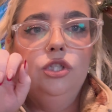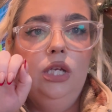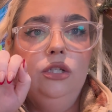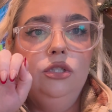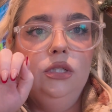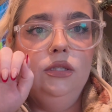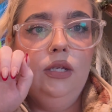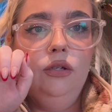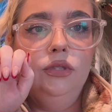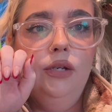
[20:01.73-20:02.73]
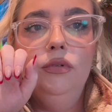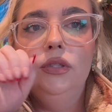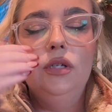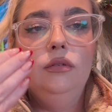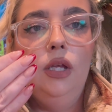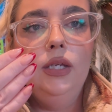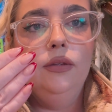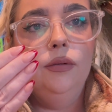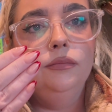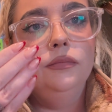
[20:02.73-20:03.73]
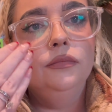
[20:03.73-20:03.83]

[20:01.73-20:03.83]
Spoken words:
change these nails. I really don't like them.